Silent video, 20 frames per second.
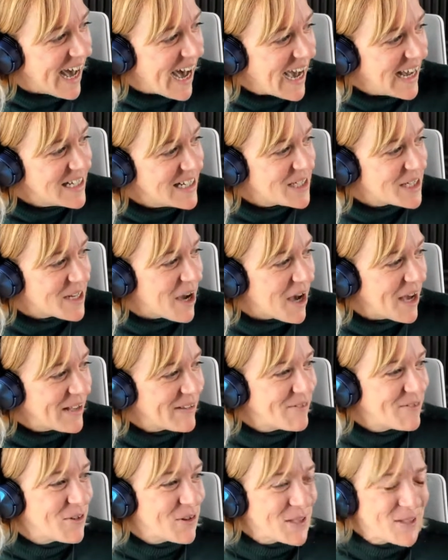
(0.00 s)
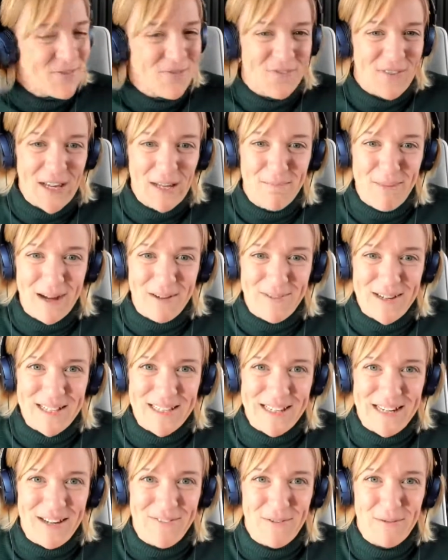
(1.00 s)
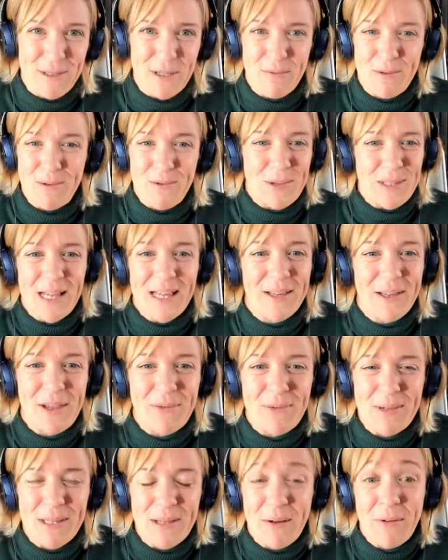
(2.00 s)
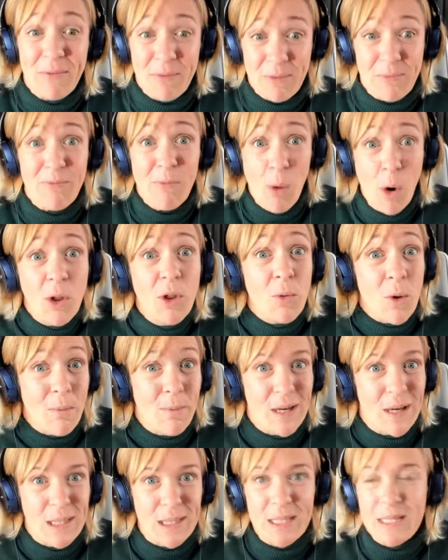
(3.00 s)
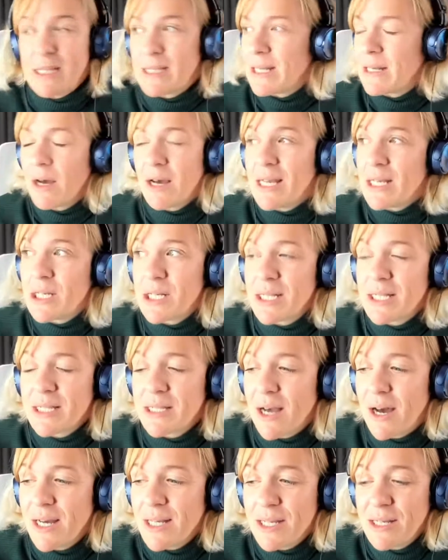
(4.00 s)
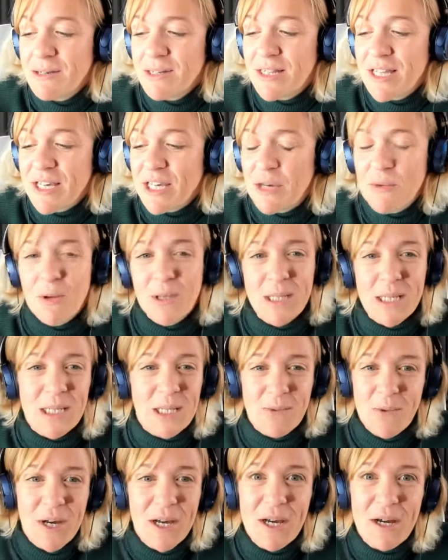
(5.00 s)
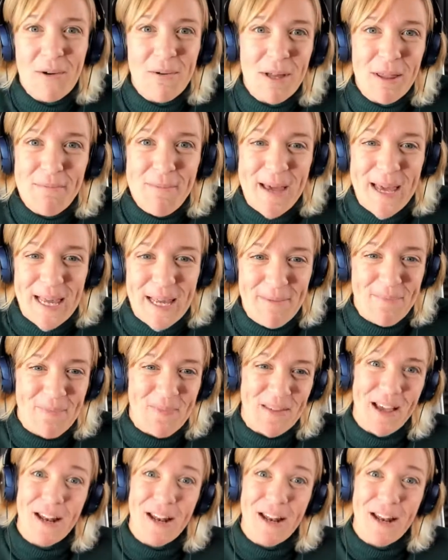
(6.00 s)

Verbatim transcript: And I got some feedback recently from someone that was like, that was more than one person that said, it just does, I don't think you wanted to work with me.